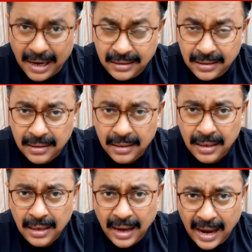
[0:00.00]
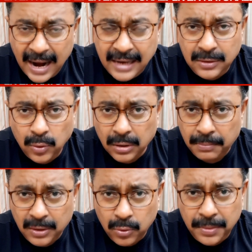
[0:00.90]
blood and total
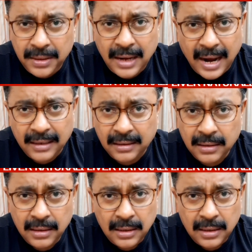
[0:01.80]
bilirubin, and,